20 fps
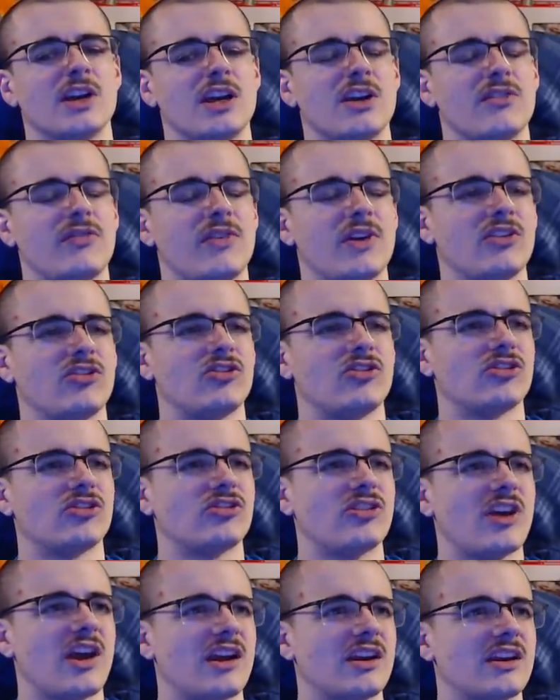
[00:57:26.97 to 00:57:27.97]
if it's
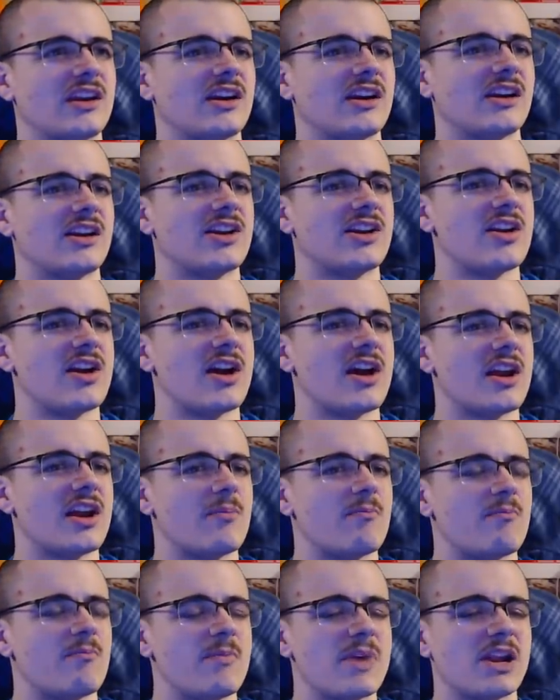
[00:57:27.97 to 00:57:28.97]
technically
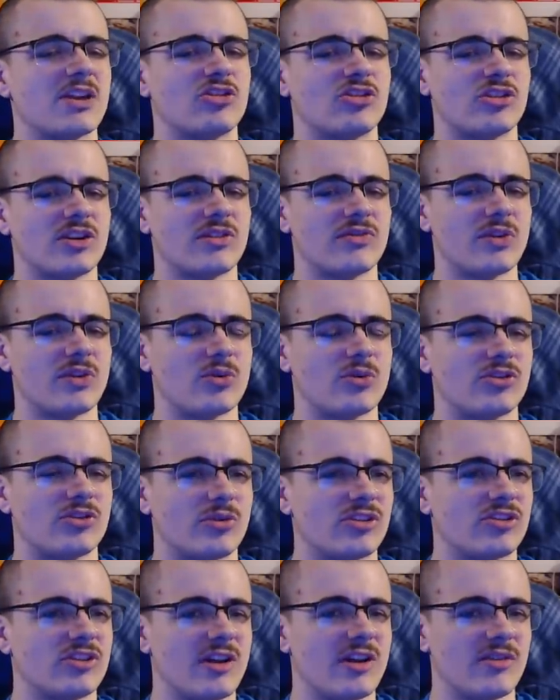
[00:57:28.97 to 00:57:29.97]
a military filter,
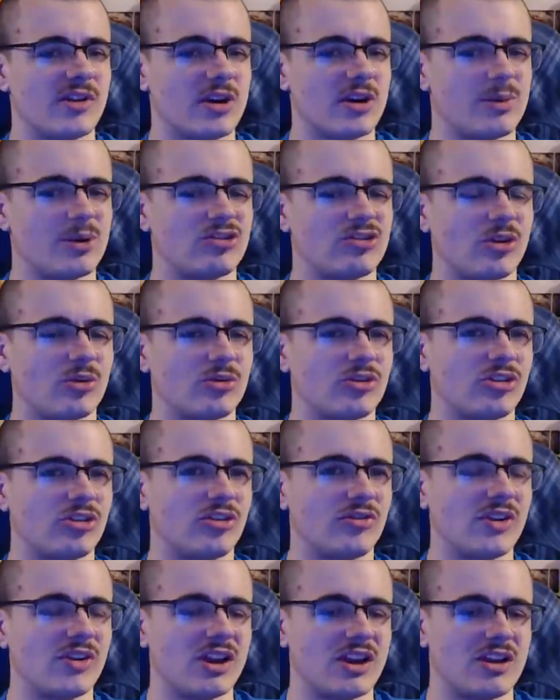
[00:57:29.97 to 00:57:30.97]
it's never going to be sold to
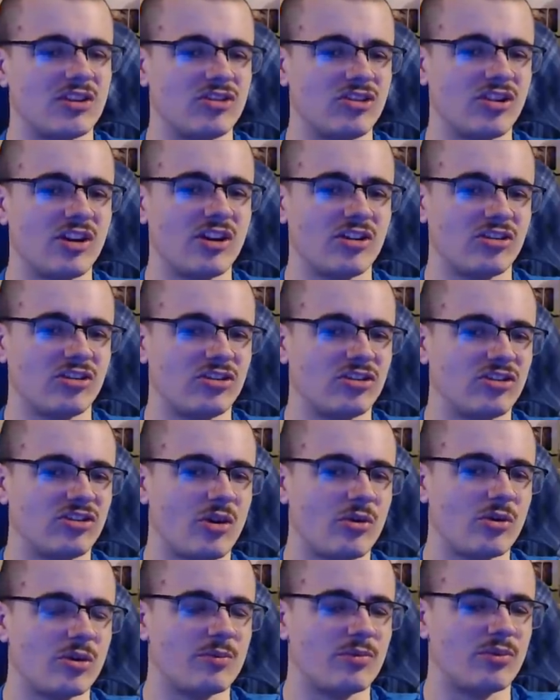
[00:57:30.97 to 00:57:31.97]
civilians unless it's
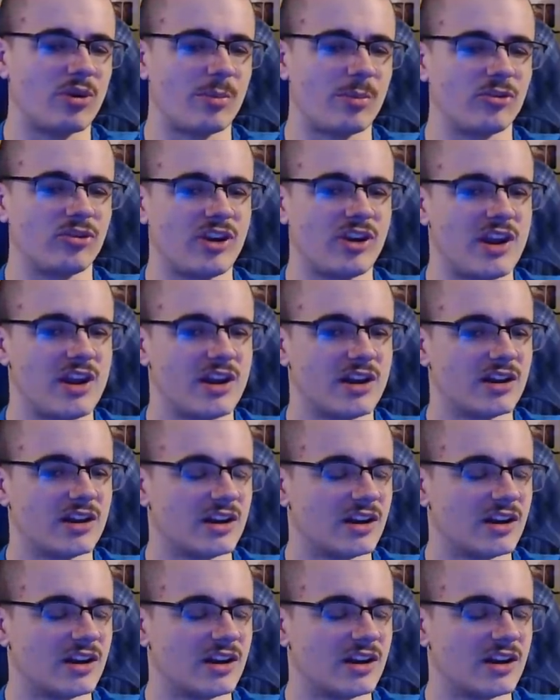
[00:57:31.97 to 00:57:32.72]
stolen property.